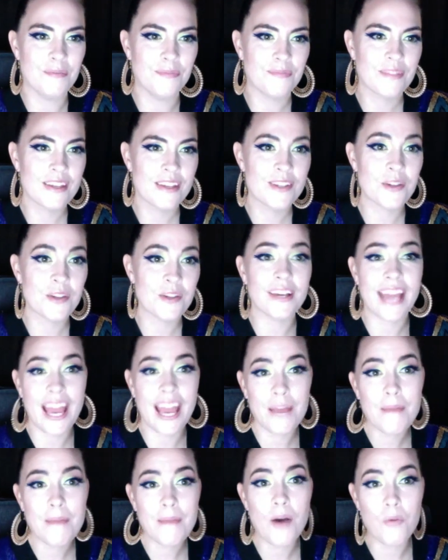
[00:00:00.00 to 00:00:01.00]
So it
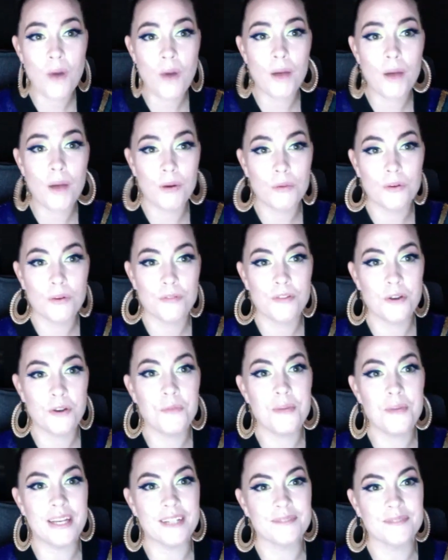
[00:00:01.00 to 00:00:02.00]
came out while we were
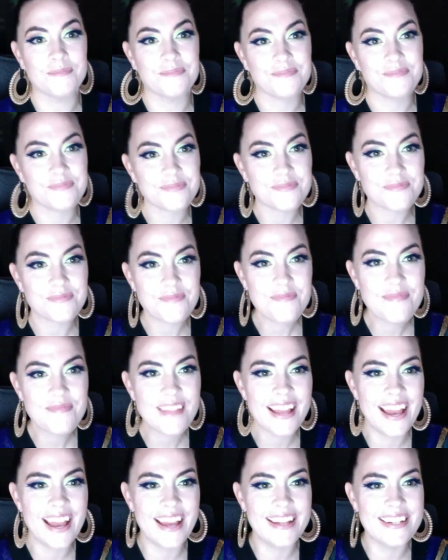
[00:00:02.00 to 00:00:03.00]
filming,
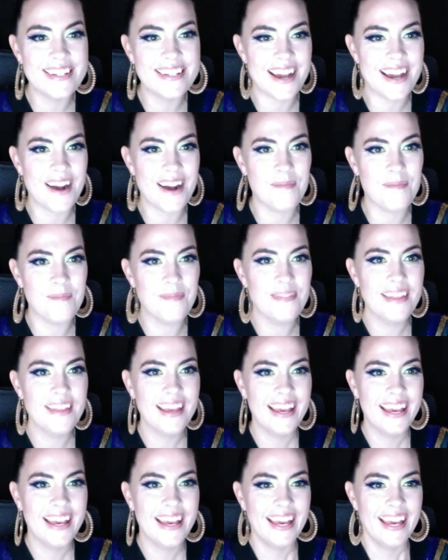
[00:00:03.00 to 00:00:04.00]
and
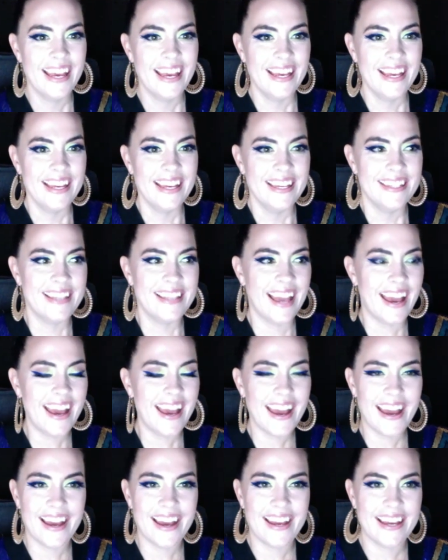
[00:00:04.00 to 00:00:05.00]

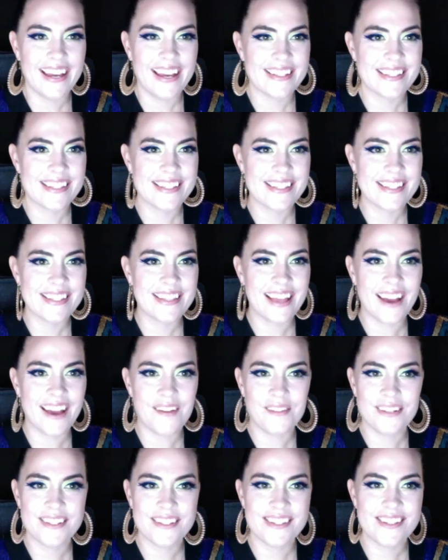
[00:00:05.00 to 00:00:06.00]
yeah,
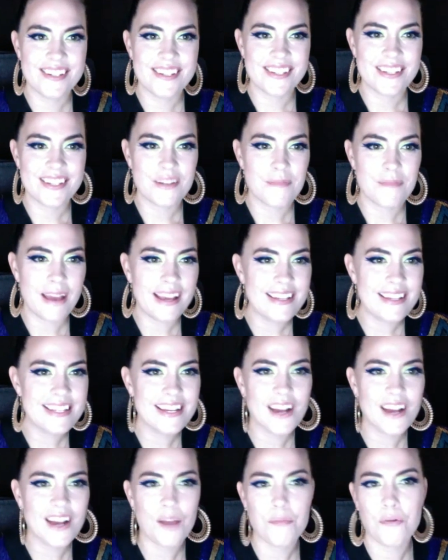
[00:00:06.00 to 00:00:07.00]
that was just
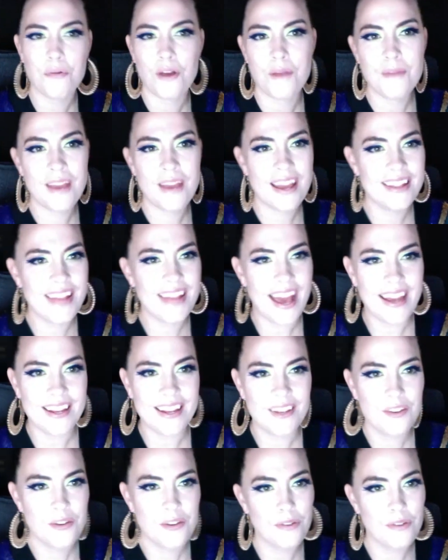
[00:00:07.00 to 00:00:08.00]
amazing. I premiered that
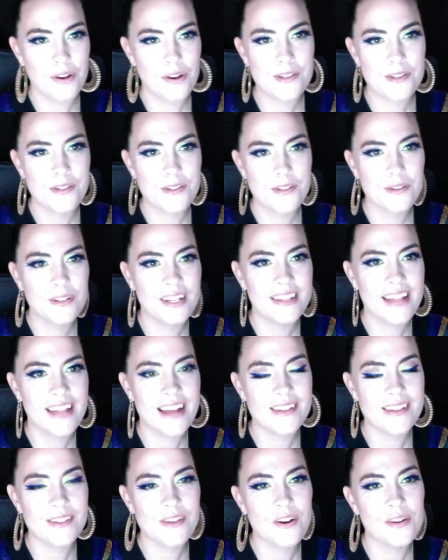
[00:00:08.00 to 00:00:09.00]
at Universal, and
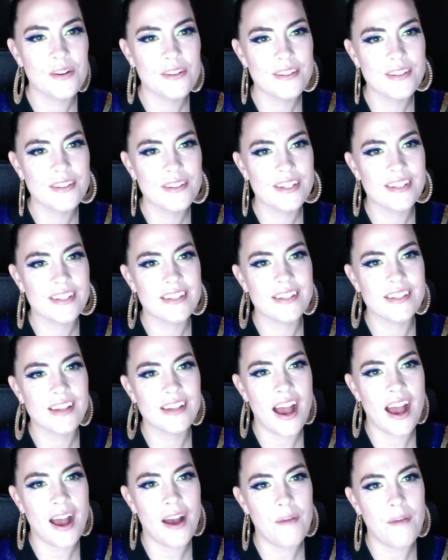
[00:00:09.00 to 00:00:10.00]
that song is just
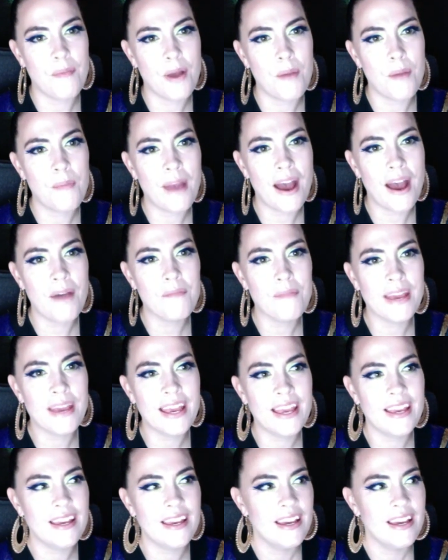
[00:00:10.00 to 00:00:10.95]
about me